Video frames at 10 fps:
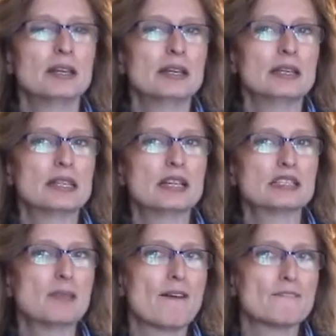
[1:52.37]
It takes
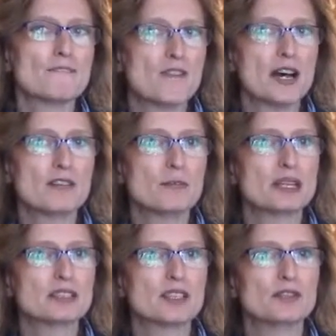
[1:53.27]
about 5
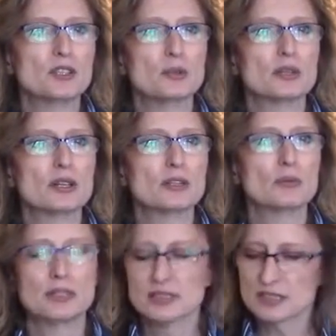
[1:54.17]
minutes if you do it all at
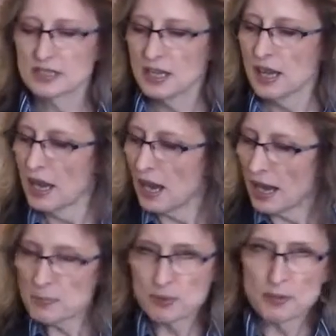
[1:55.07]
once. I
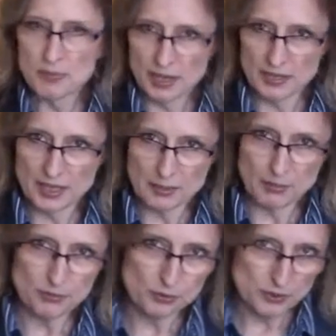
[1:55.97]
prep mine the night
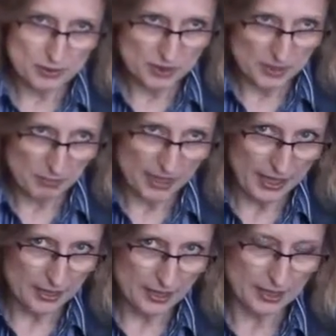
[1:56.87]
before in my
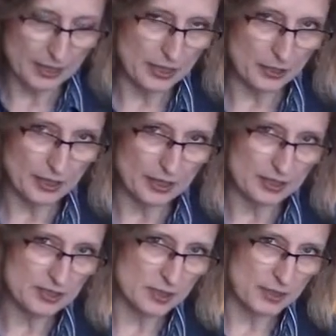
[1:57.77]
handy dandy carrying
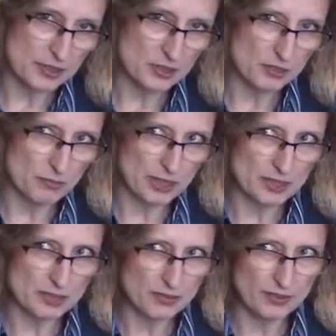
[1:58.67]
case in about 2
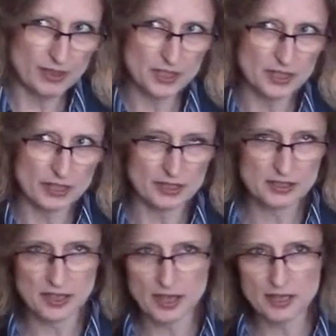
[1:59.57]
minutes and finish it the next
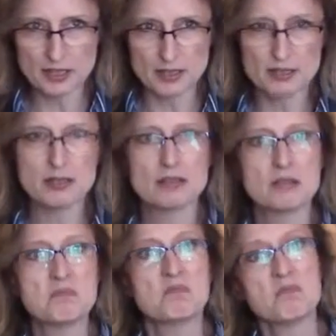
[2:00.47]
day in
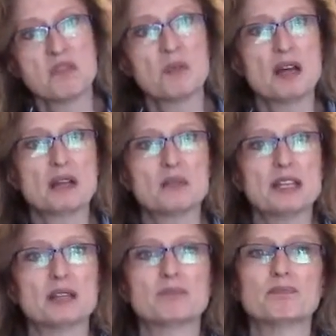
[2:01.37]
about a minute.